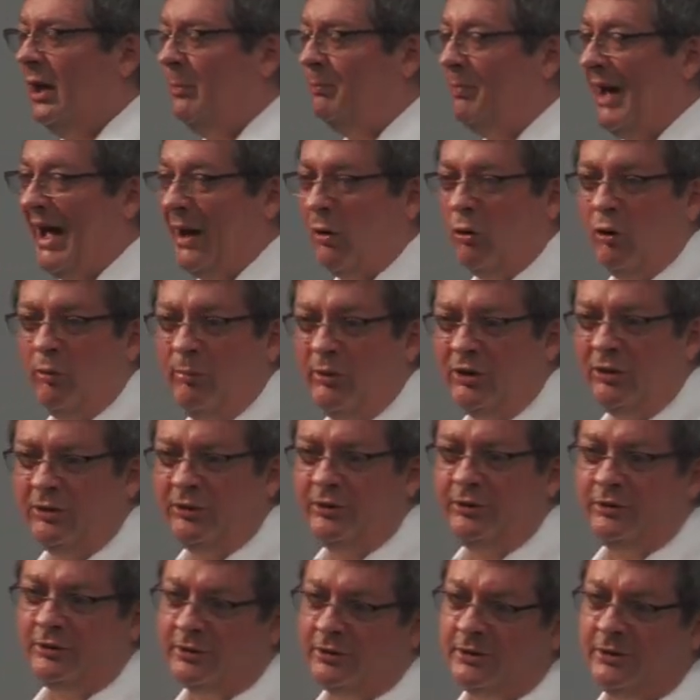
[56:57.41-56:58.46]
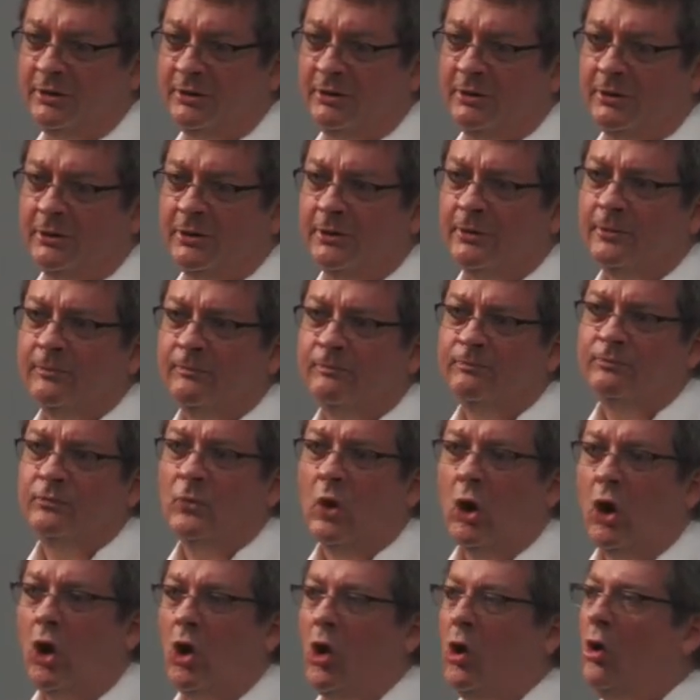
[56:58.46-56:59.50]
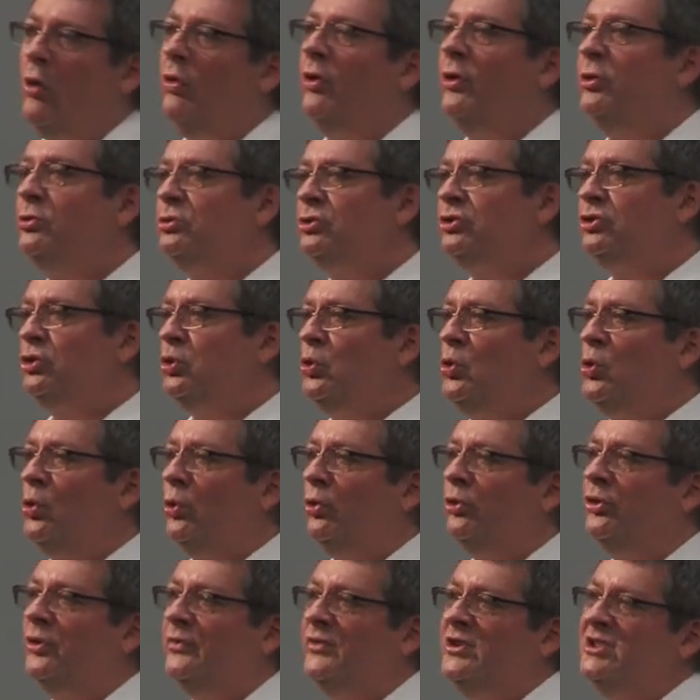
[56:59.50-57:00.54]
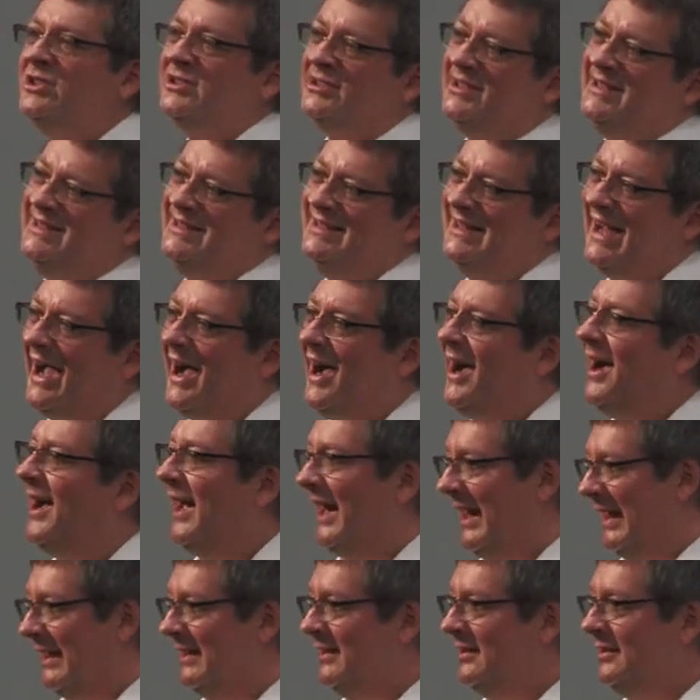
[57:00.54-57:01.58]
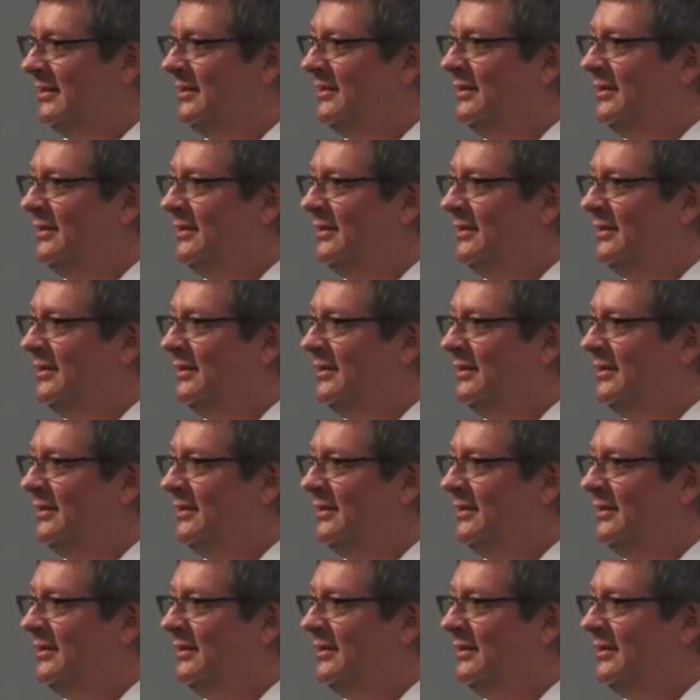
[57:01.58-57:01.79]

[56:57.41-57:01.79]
and PowerBuilder. All those tools eventually died.